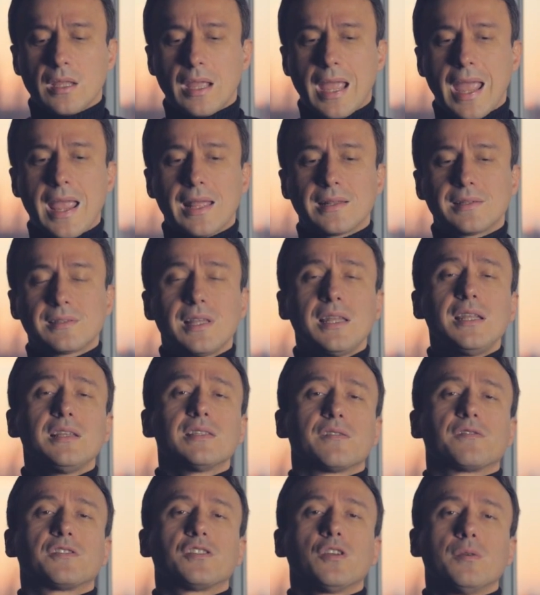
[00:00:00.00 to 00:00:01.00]
And studies
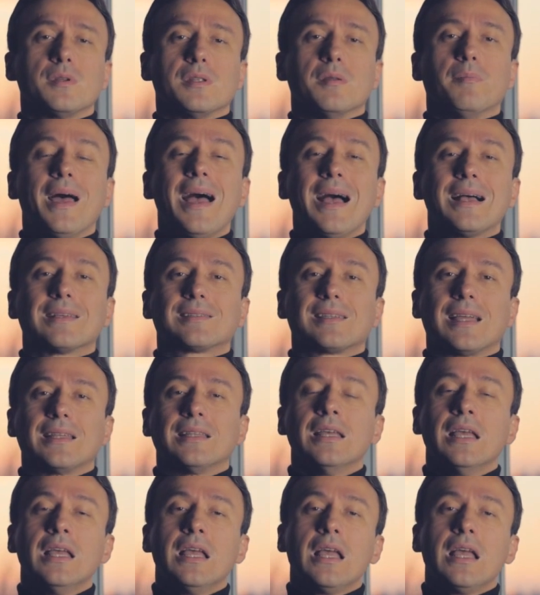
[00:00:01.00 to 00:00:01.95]
have shown in the past that,